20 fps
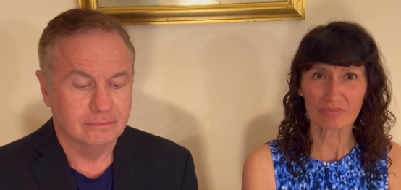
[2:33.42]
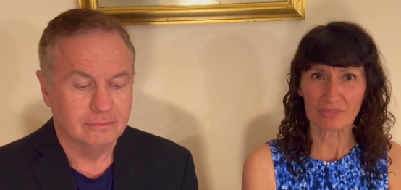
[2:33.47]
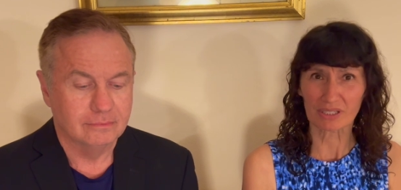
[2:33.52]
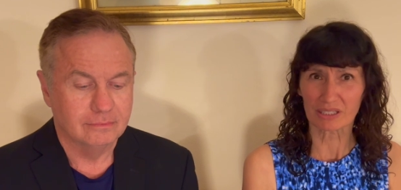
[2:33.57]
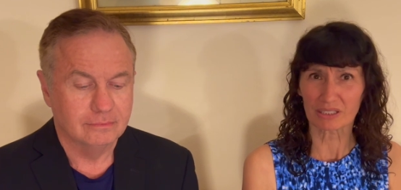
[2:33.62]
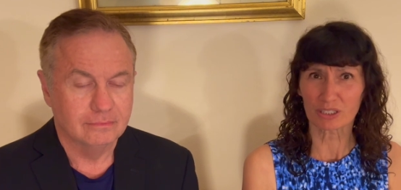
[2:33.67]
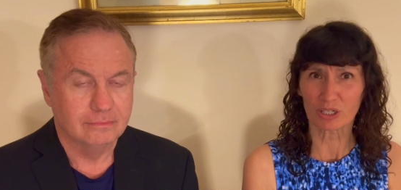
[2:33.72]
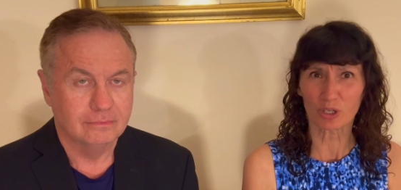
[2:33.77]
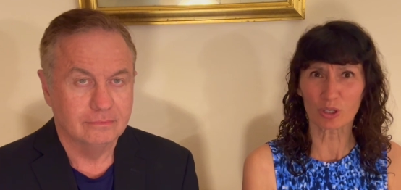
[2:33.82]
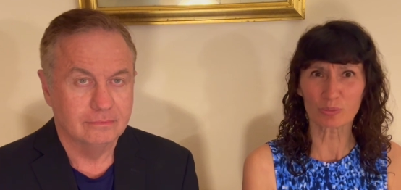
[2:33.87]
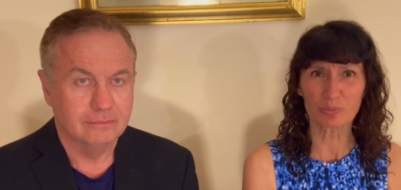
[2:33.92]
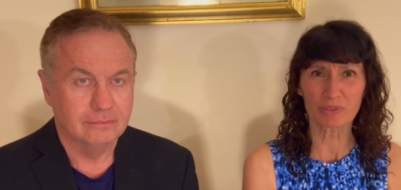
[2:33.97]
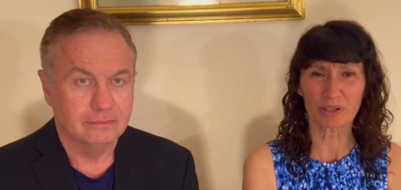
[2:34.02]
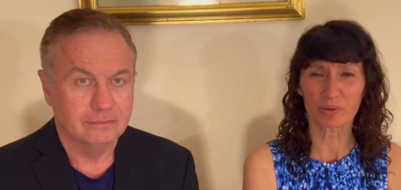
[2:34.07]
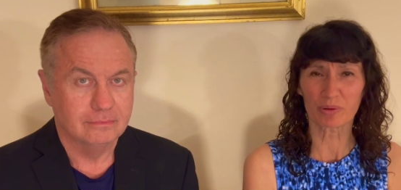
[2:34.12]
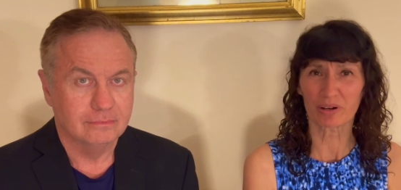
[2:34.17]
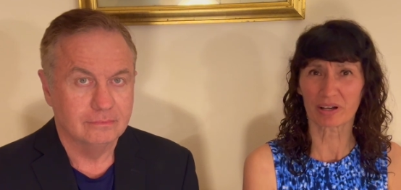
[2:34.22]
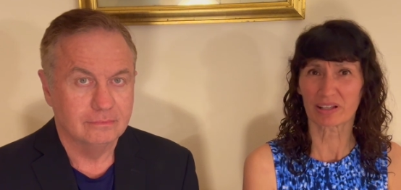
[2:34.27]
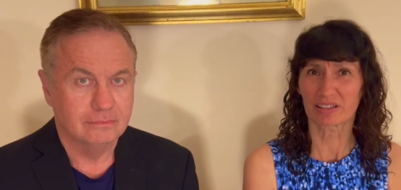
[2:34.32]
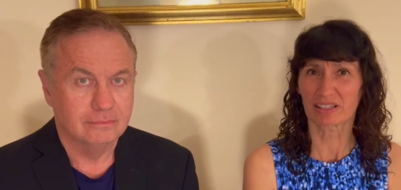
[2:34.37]
Speaker 1: the home that
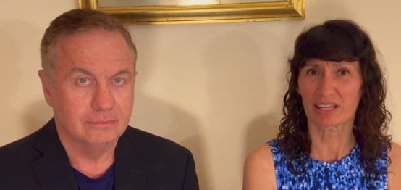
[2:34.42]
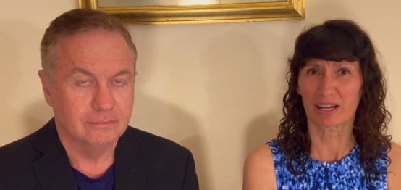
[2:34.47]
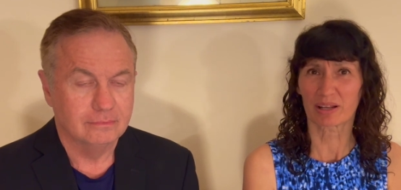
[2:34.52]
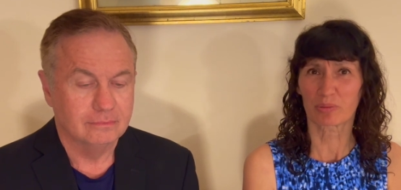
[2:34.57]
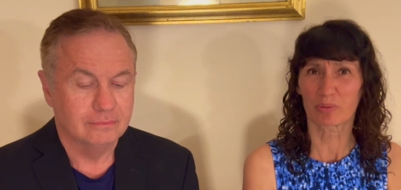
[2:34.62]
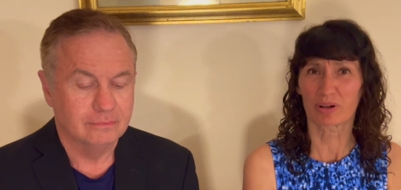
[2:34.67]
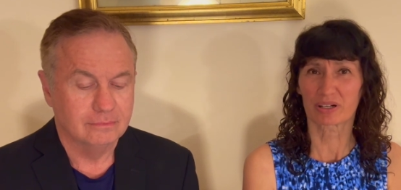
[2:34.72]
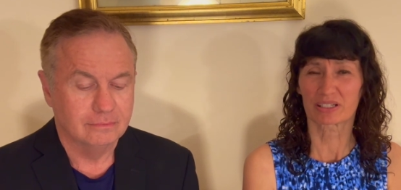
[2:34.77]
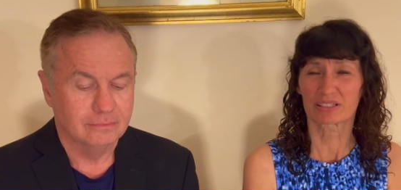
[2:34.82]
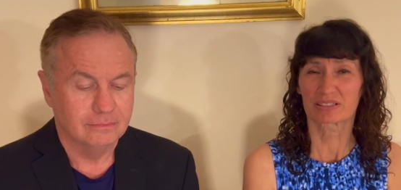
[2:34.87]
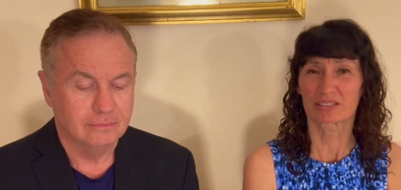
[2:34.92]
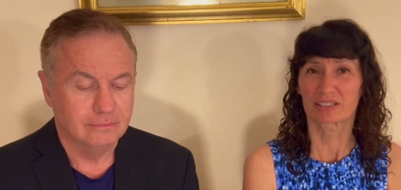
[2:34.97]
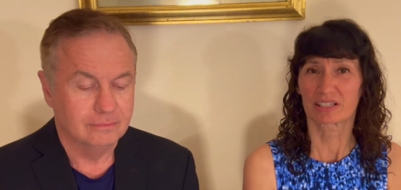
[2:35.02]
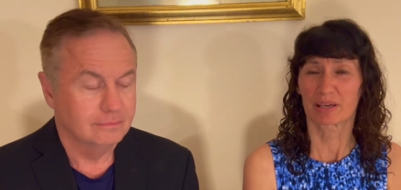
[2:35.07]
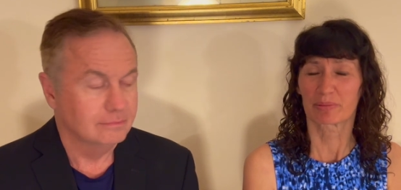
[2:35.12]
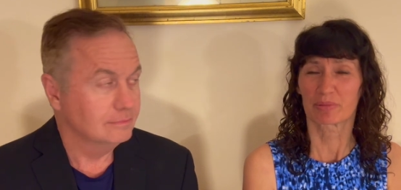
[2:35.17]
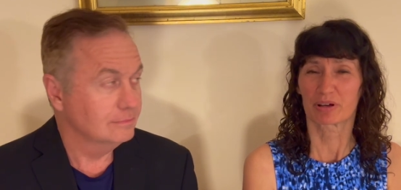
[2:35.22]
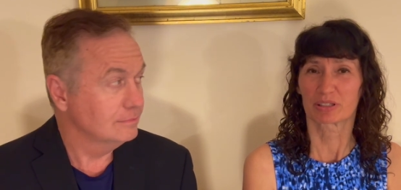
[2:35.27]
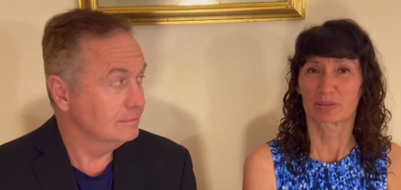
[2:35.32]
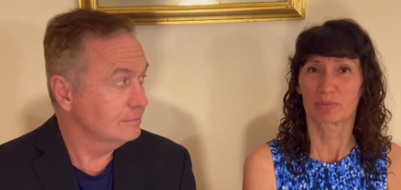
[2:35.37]
w- that I wanted
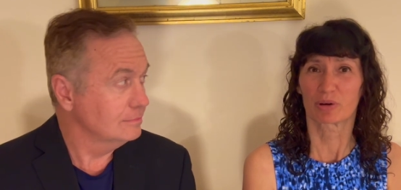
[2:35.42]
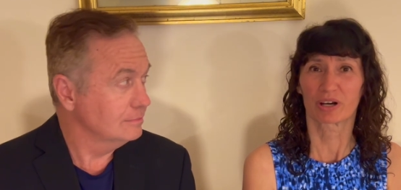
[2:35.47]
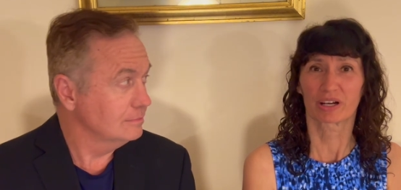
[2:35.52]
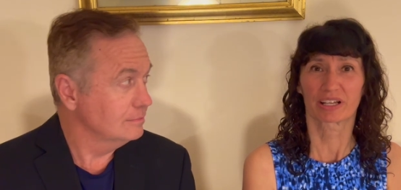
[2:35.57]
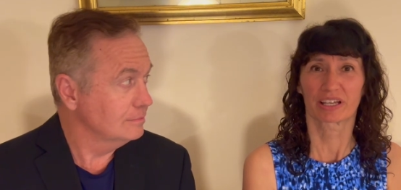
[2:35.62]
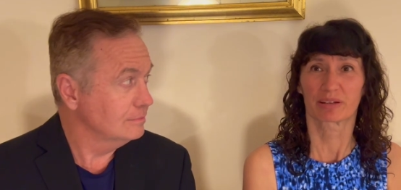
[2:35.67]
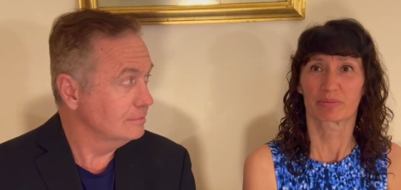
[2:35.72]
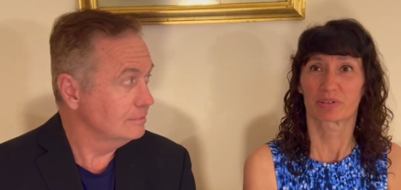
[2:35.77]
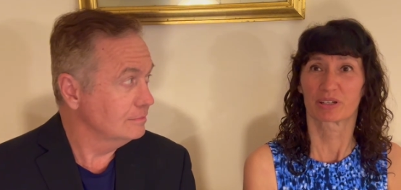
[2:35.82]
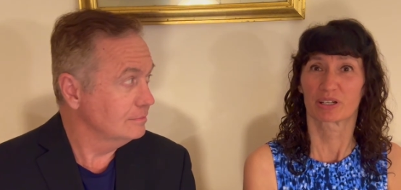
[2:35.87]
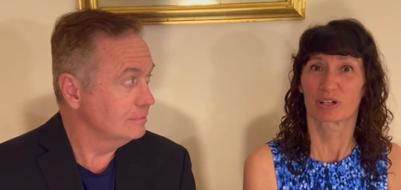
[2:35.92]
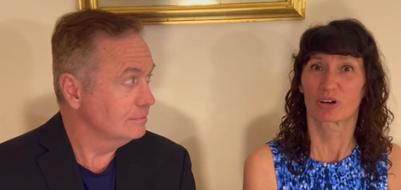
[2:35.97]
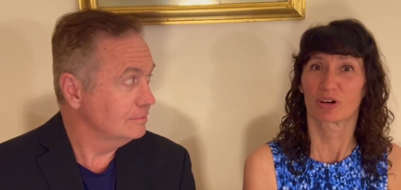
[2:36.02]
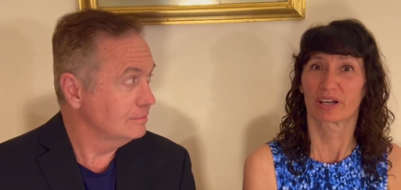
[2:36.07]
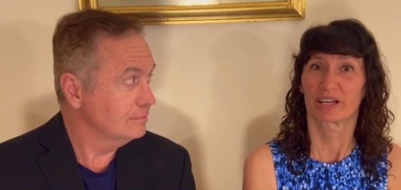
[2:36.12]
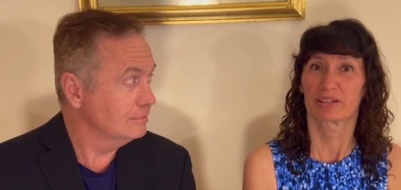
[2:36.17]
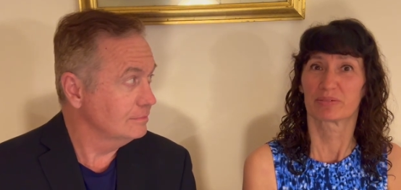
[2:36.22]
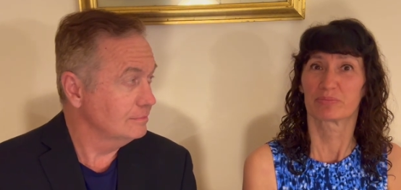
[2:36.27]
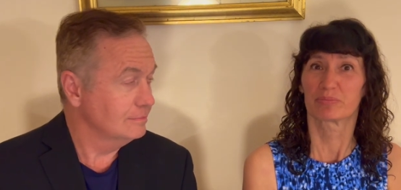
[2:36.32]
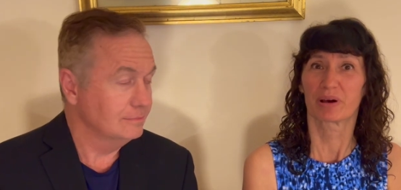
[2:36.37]
came on the market. I'm going to go
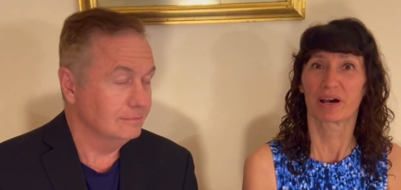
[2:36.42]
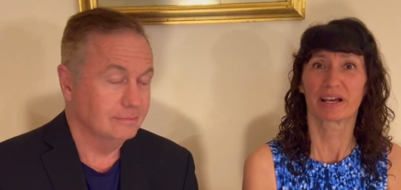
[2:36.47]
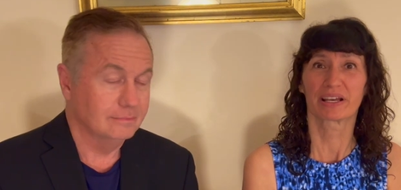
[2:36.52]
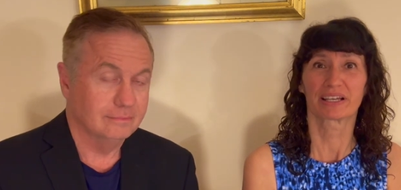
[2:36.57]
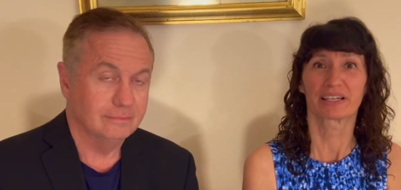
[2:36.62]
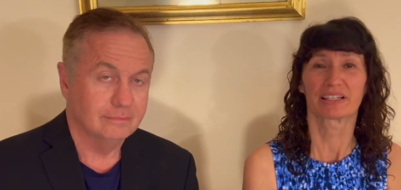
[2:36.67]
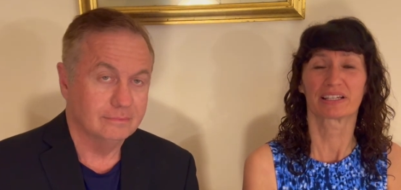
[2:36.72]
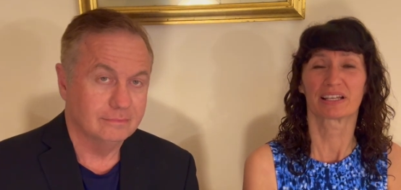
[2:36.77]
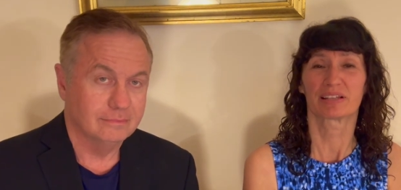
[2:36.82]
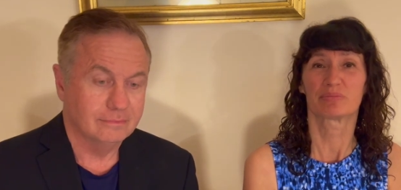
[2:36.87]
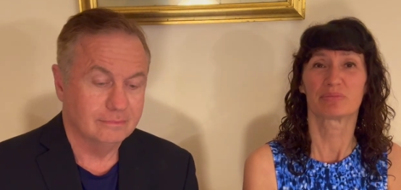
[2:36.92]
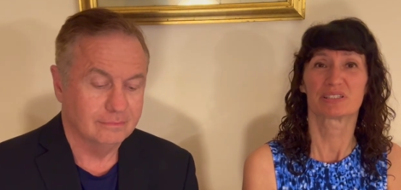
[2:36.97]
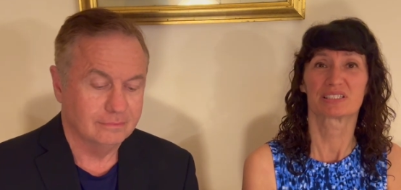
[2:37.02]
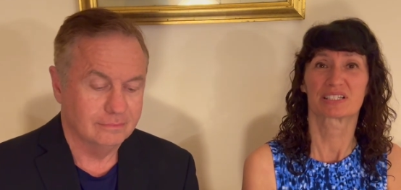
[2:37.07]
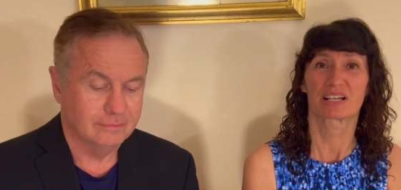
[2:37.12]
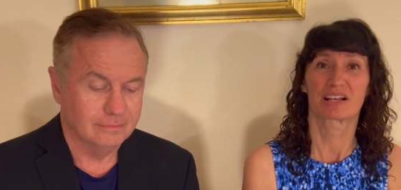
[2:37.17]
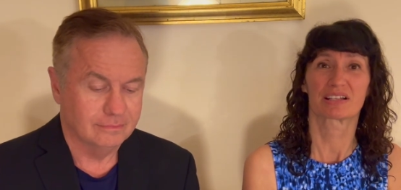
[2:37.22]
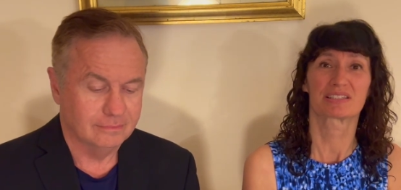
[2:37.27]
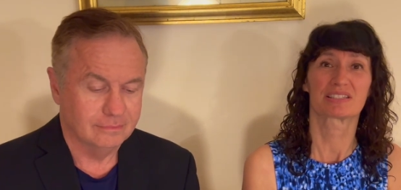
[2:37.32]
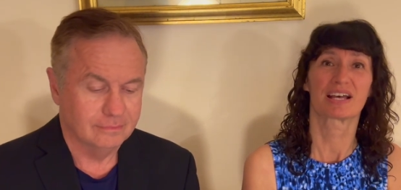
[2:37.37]
ahead and buy it. And
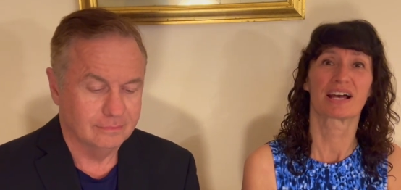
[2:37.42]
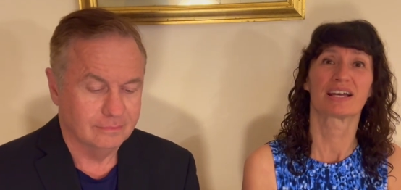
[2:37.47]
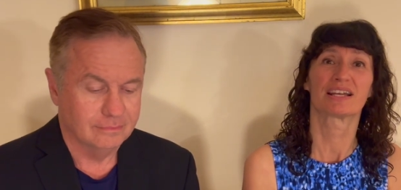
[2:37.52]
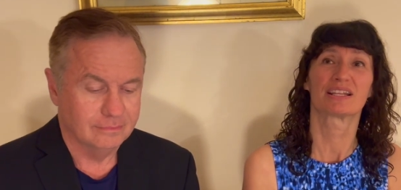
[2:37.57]
besides that,